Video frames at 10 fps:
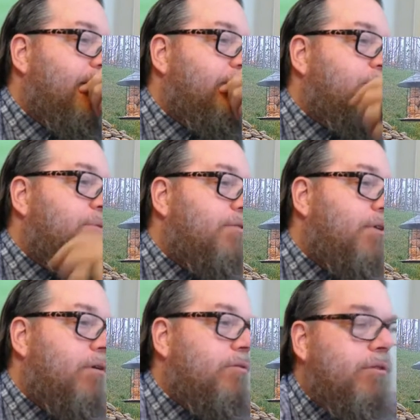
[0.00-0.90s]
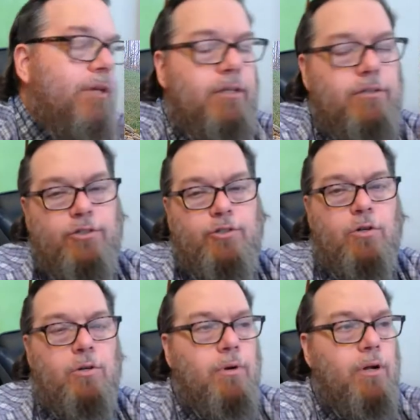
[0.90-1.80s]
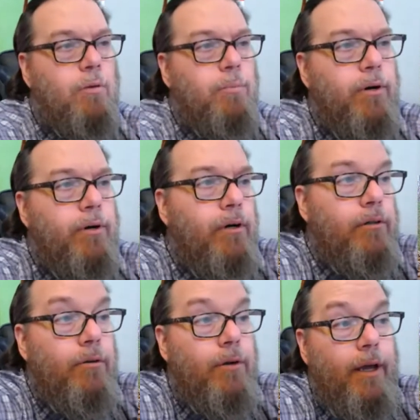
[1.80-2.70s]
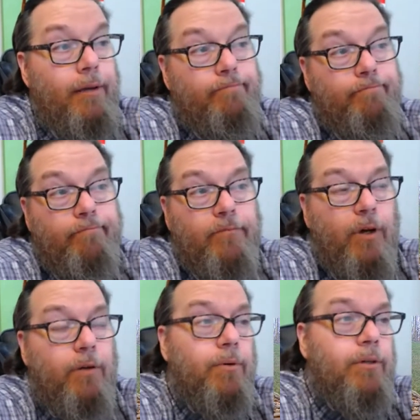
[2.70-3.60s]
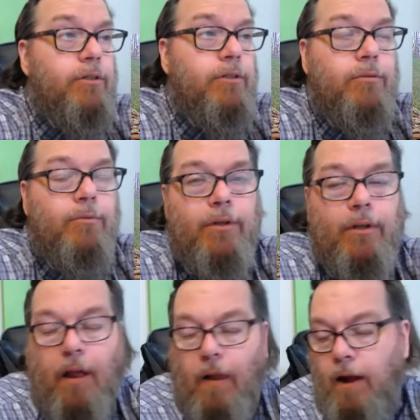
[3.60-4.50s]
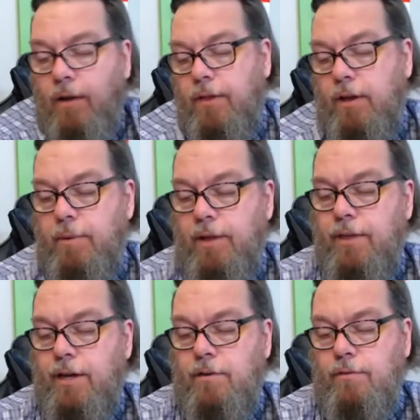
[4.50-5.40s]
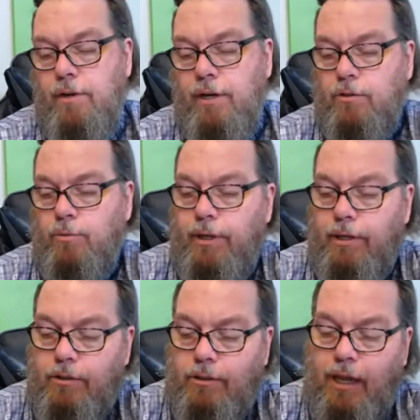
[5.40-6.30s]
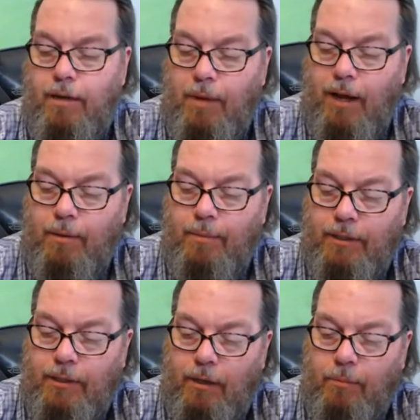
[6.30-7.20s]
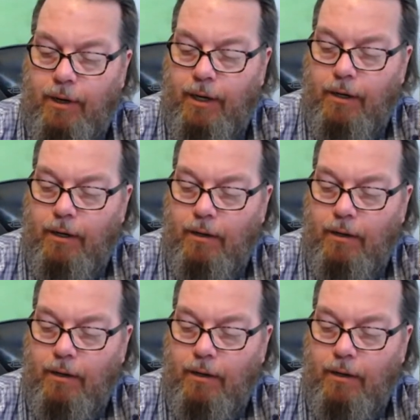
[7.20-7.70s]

Gypsy Road says, sure, we're all bird nerds. Okay. Well, we'll just, well, I'll think about that over the next week and stand by to be celebrated.